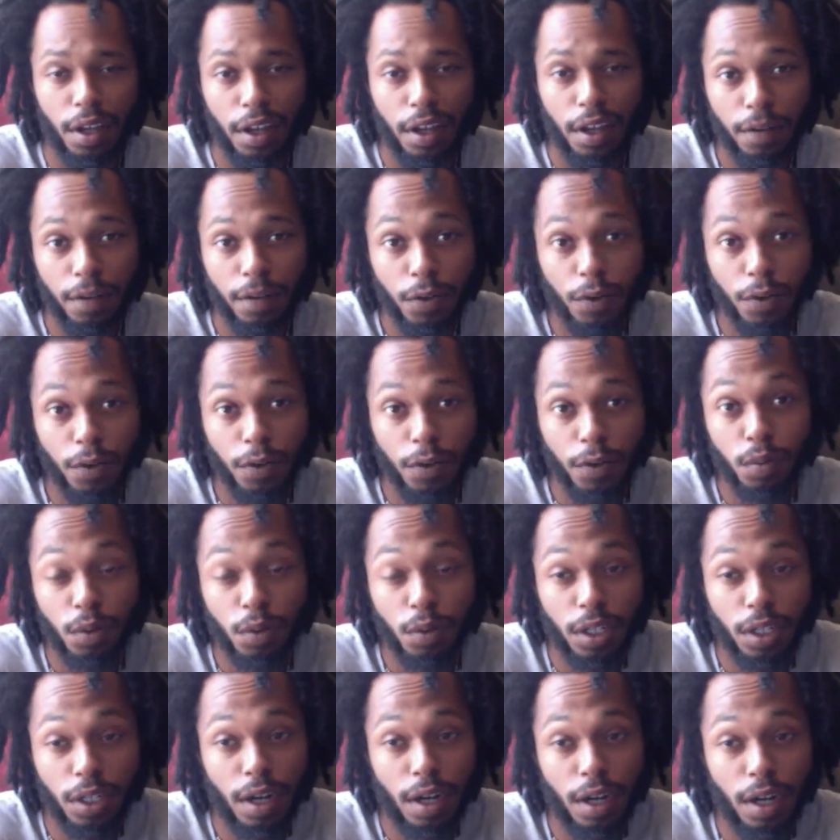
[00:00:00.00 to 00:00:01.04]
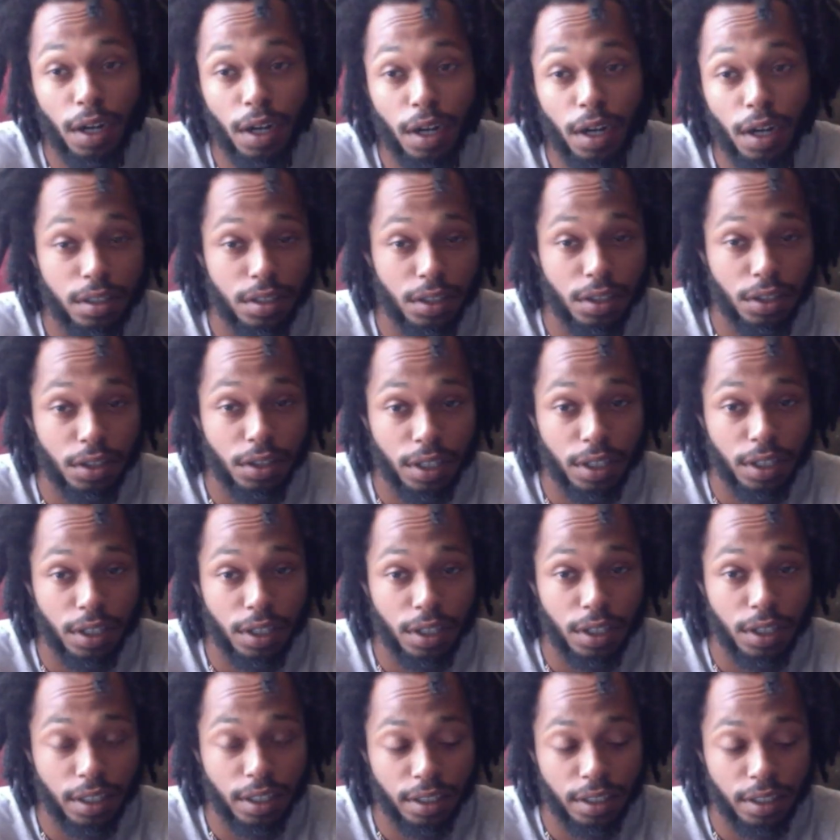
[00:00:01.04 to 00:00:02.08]
If you're looking at readings and looking
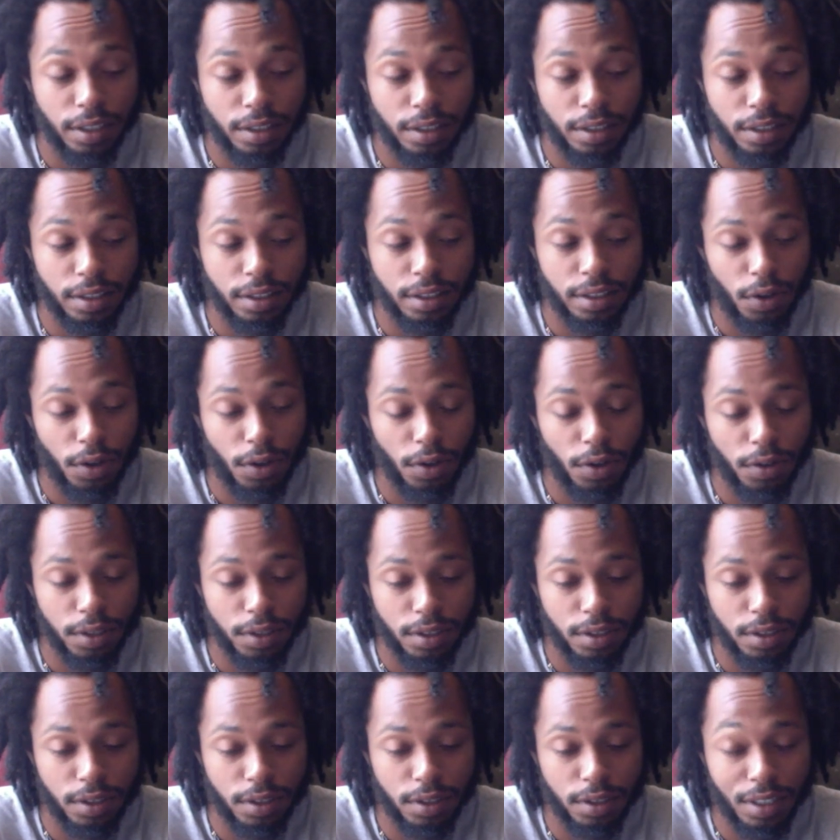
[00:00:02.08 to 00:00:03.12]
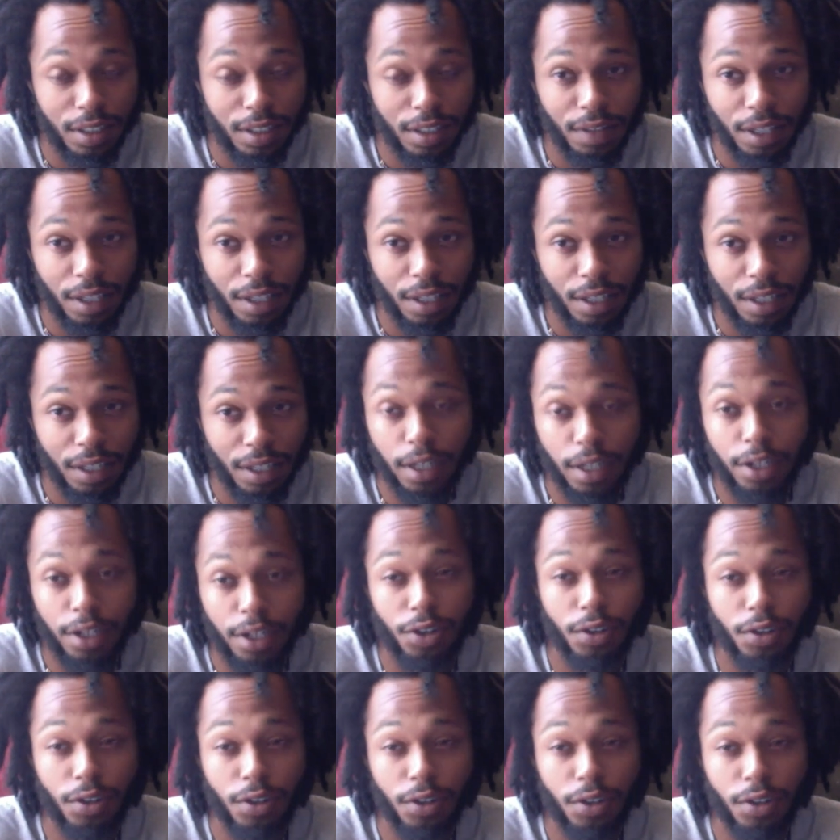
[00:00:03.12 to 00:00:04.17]
at like tarot card readings and stuff like that, and
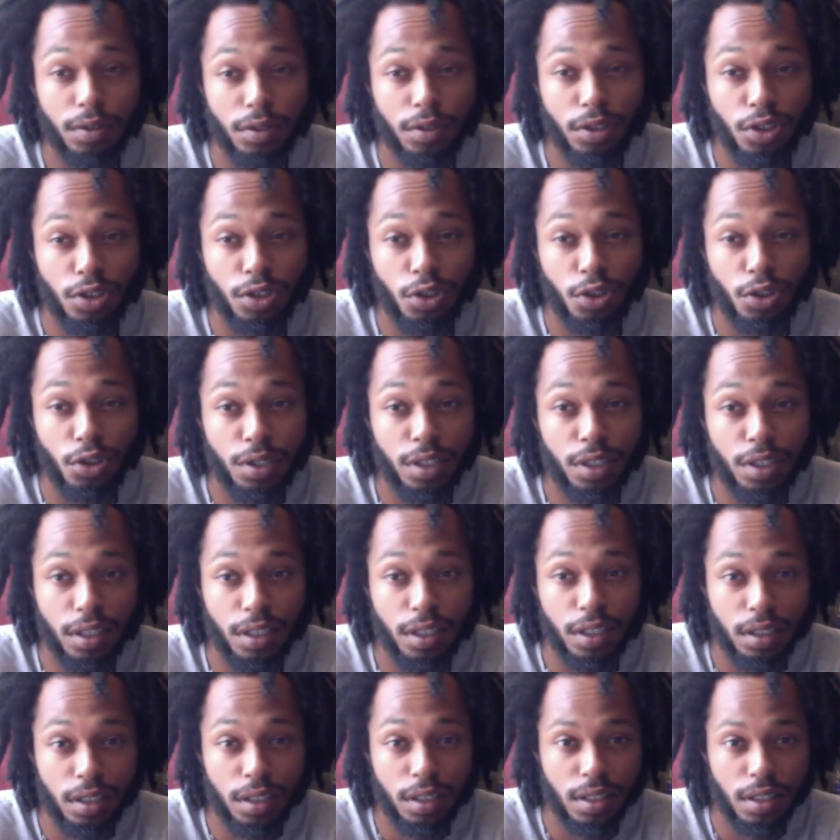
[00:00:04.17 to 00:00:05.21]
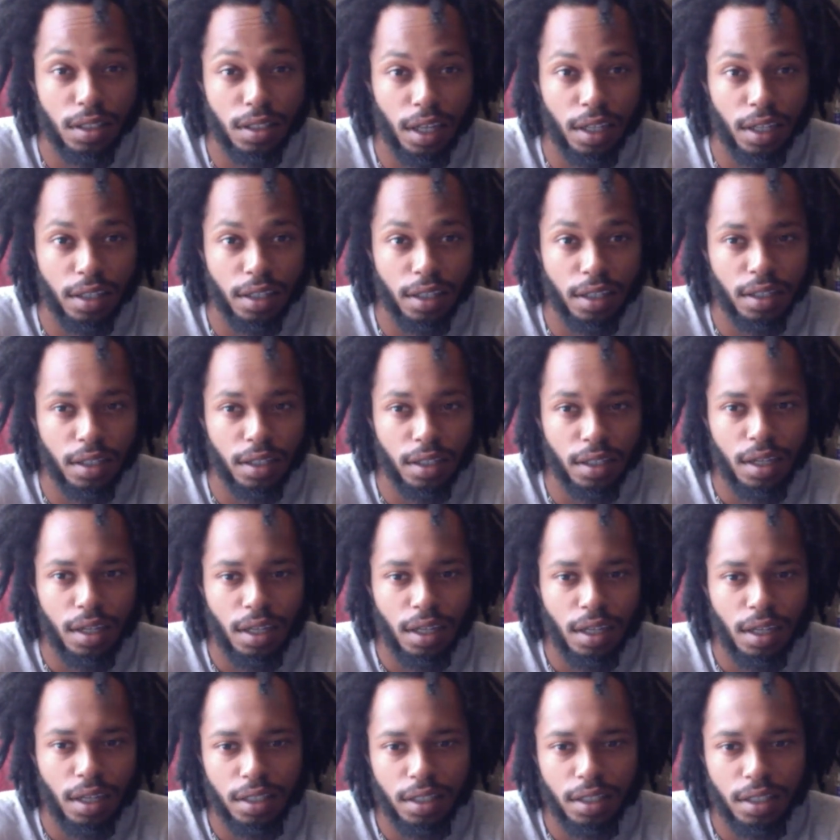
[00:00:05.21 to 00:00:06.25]
you're using it as like,
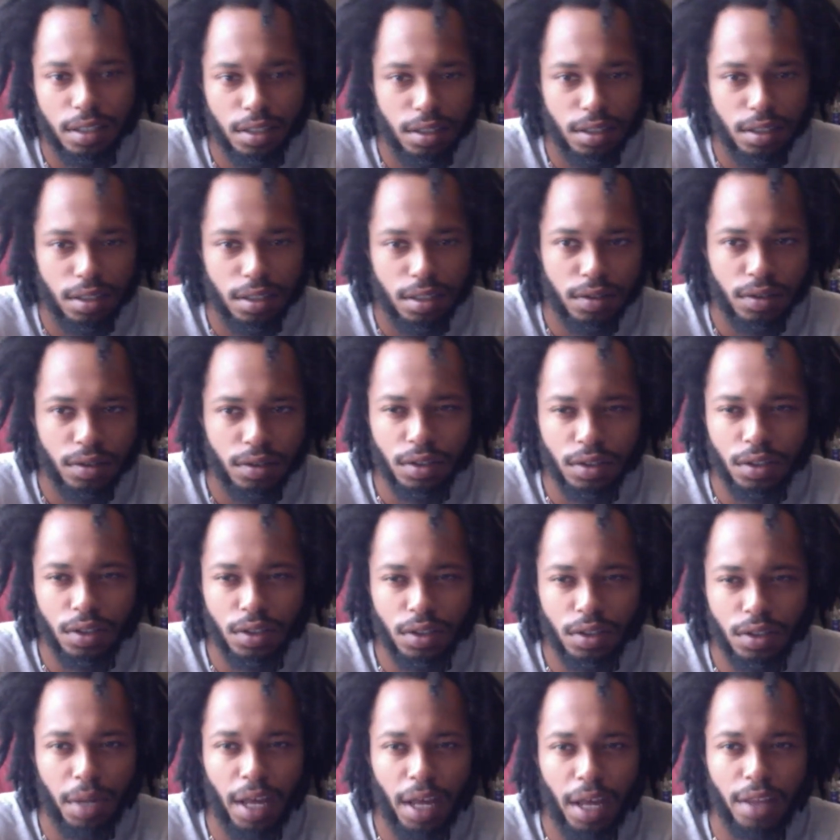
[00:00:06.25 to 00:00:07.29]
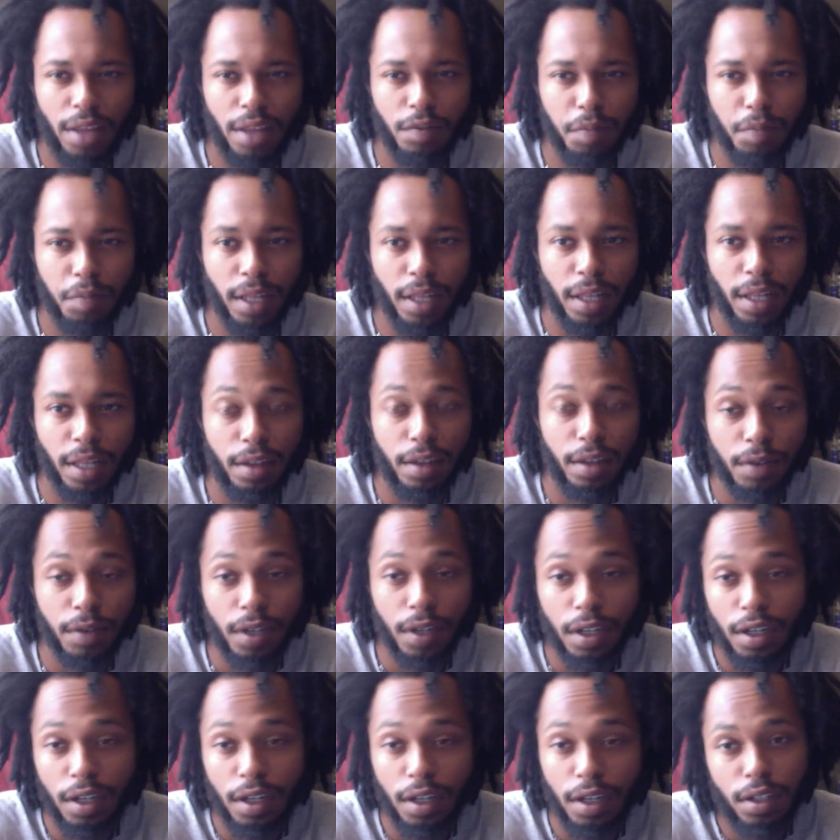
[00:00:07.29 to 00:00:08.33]
this is the path of my life,
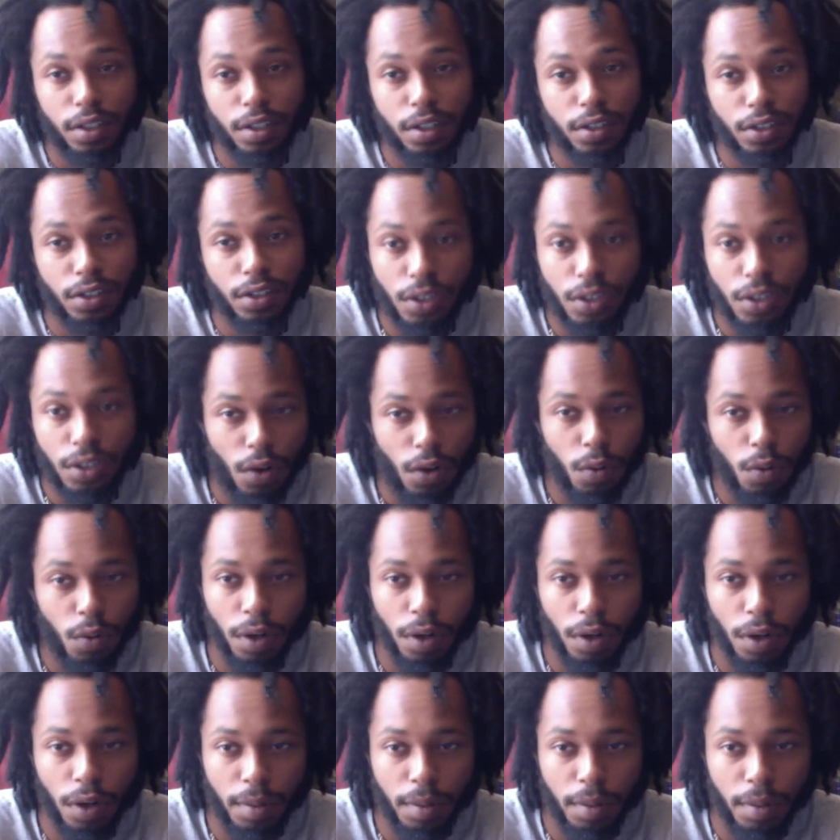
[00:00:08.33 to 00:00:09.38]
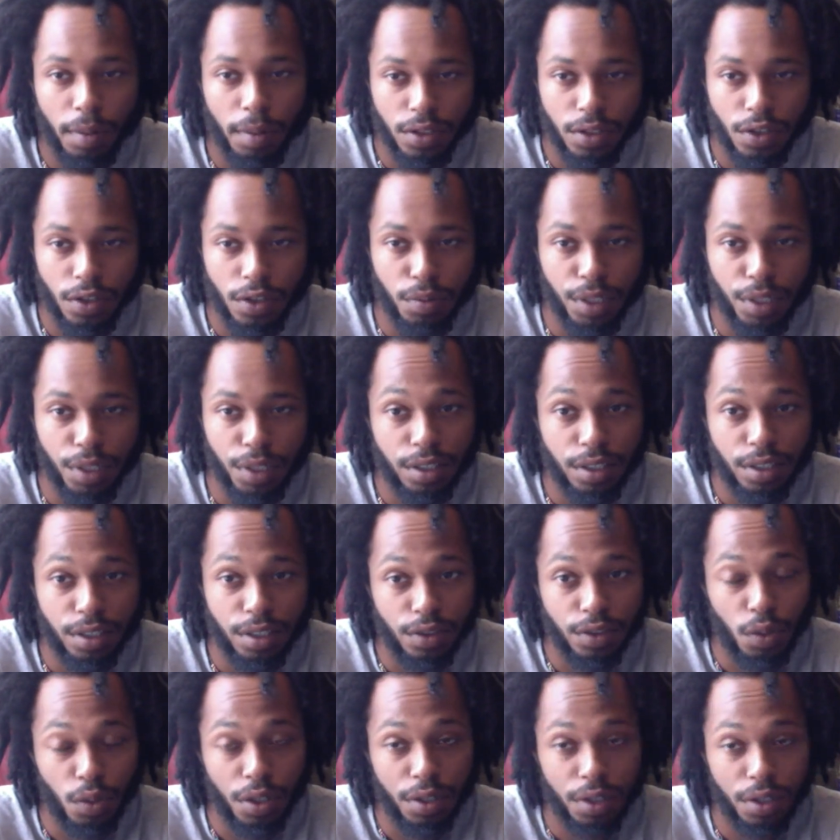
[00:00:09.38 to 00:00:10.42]
don't worry about it so much because
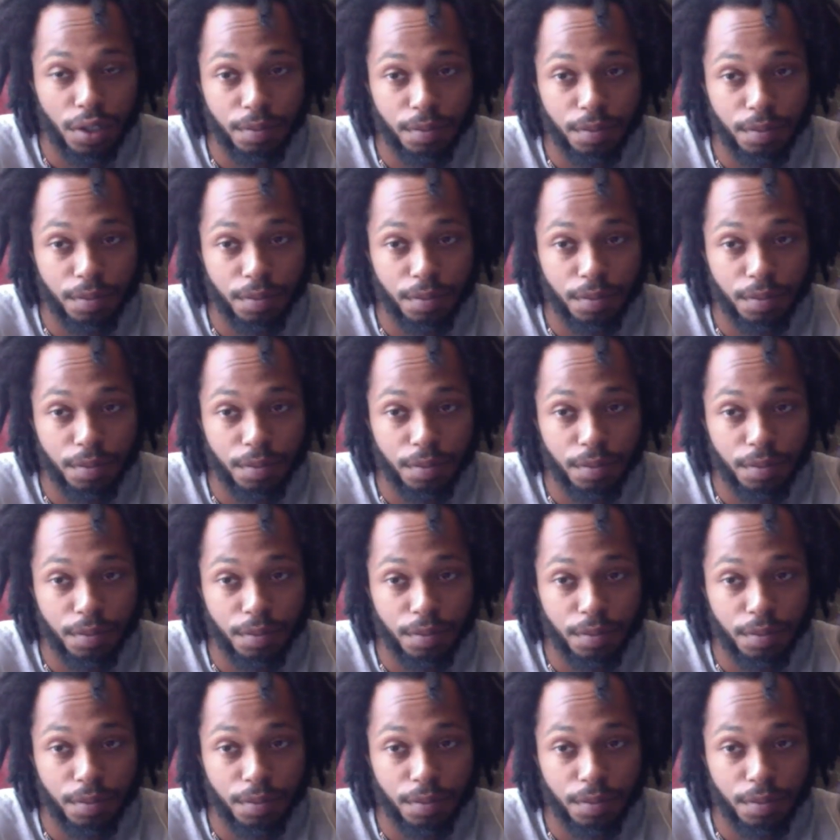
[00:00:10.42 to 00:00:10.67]
one,